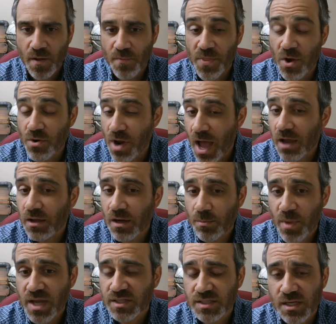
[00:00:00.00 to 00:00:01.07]
they're not going to
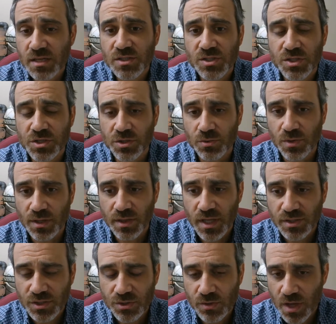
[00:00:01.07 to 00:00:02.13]
make sense to you
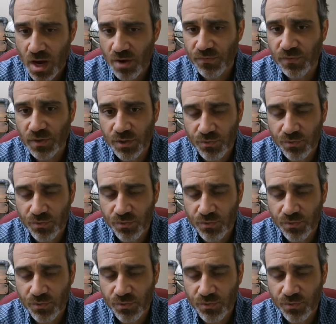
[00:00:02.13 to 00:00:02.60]
unless you carefully